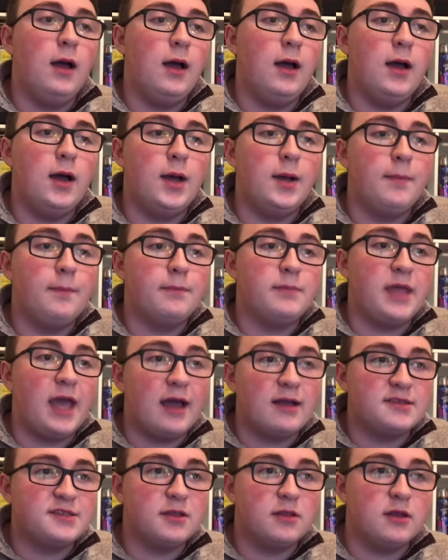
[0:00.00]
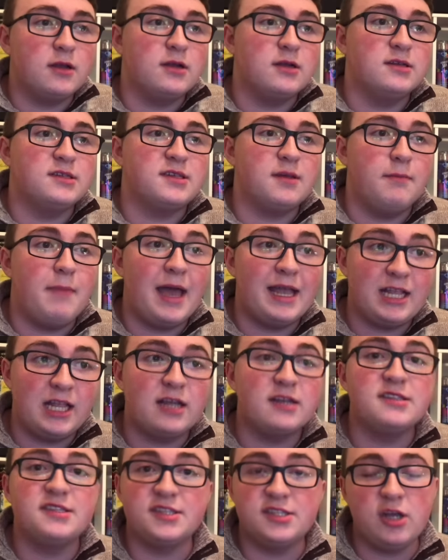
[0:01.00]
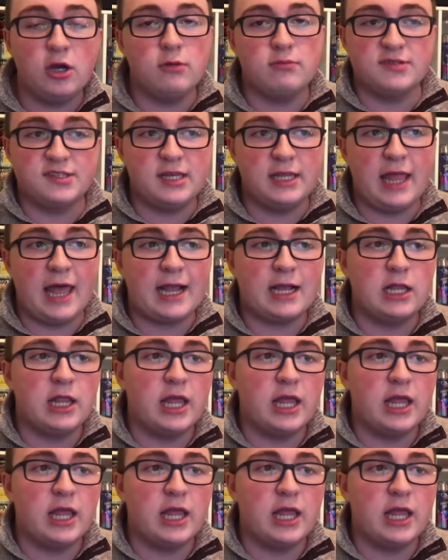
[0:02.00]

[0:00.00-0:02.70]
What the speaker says: So there's matching soaps to that